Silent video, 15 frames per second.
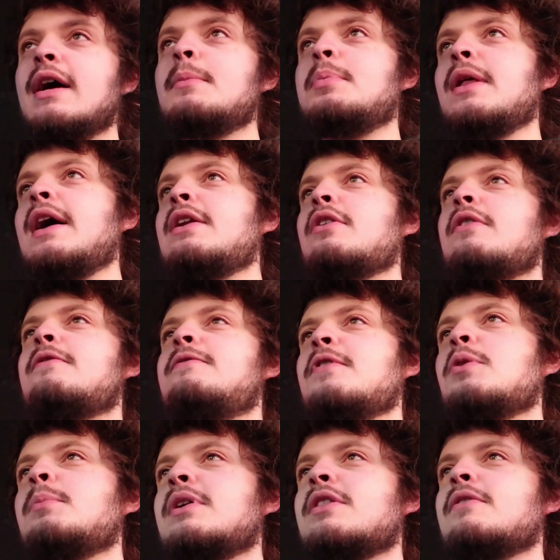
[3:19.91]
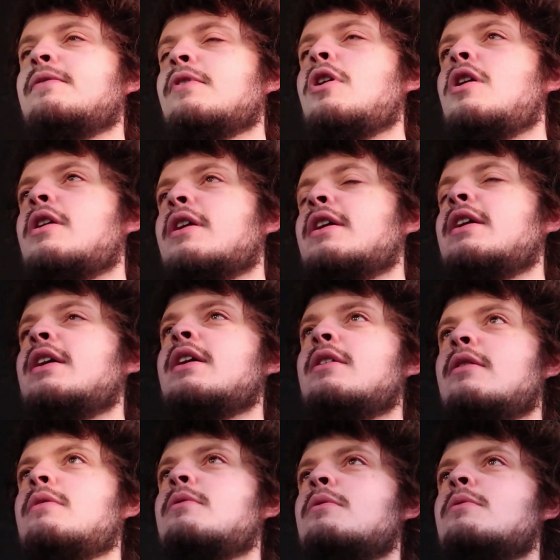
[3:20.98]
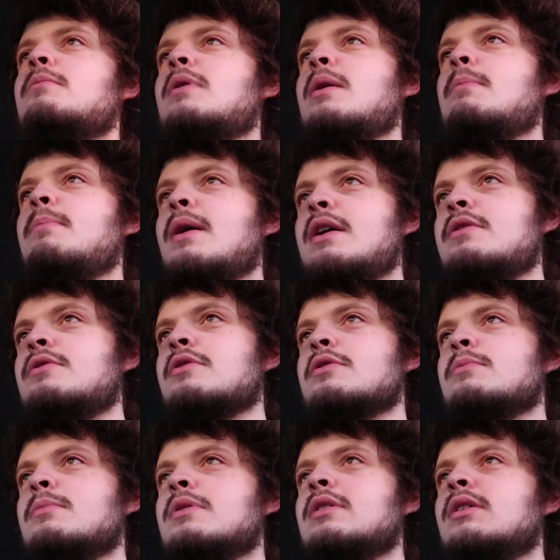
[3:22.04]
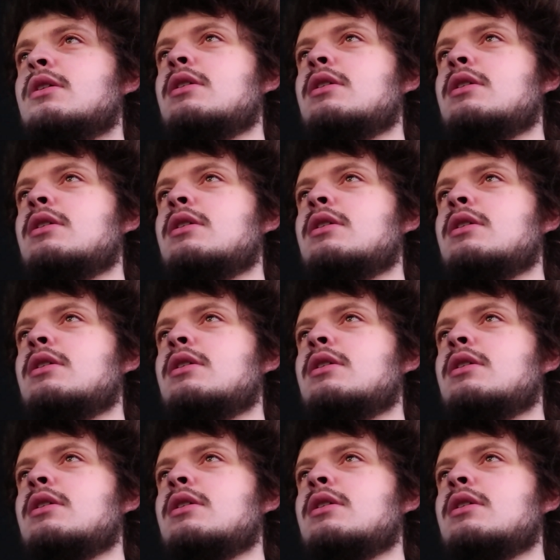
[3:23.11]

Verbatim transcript: I planned on filming the vlog in my bedroom